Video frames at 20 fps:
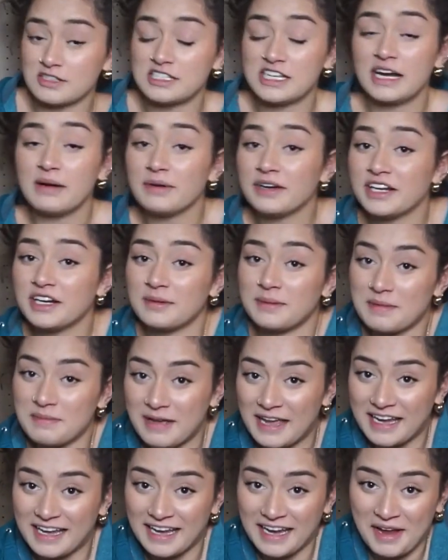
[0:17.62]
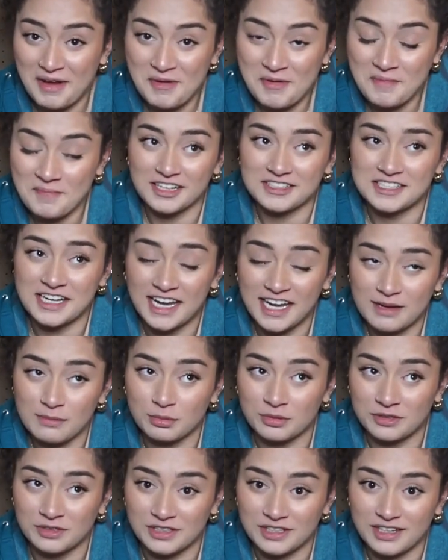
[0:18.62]
today we're gonna be making a
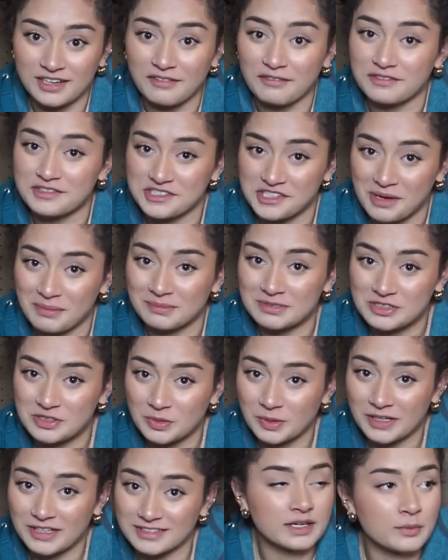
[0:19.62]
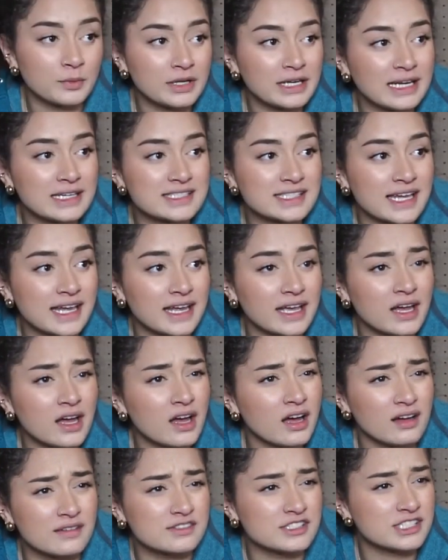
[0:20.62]
table of some sort. And when I say
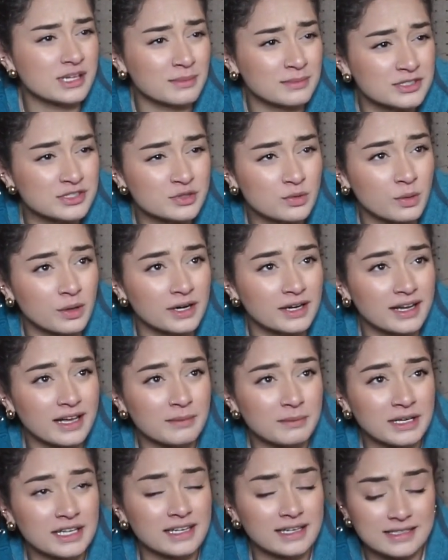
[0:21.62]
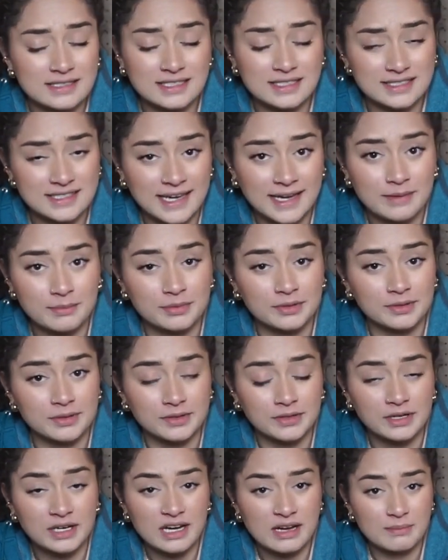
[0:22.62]
of some sort, I mean it's a
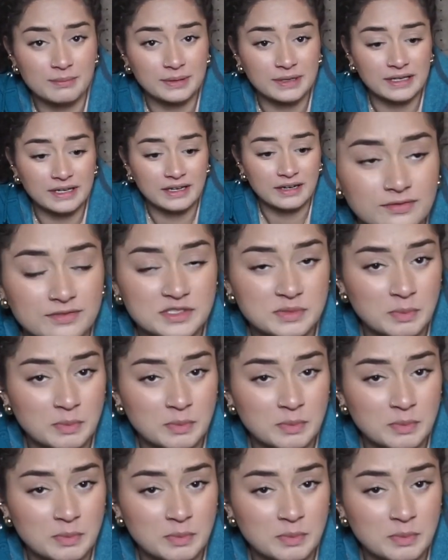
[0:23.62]
table, but